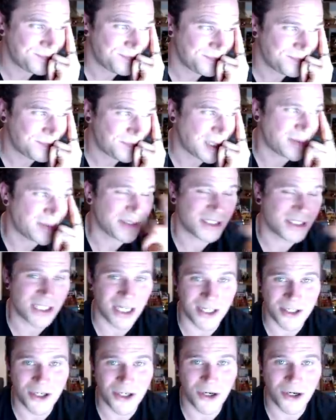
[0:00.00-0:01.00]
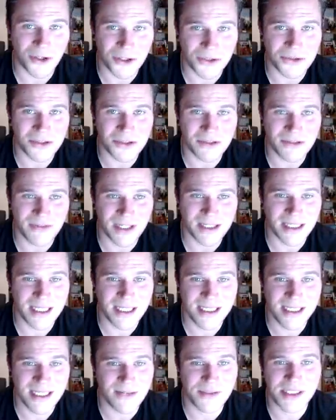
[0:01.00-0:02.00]
people are starting to cotton on to the fact that
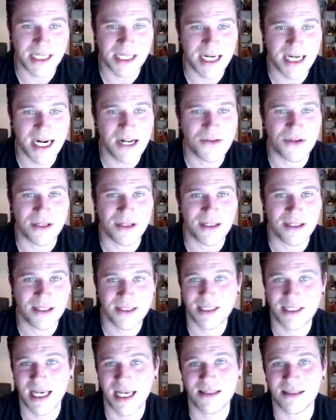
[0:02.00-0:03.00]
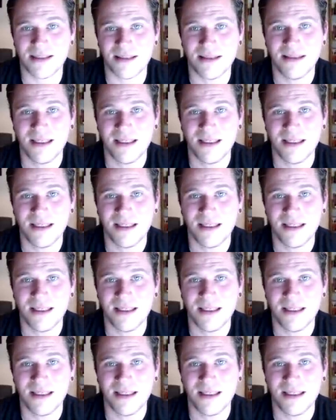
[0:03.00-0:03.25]
he's never said anything because he hasn't.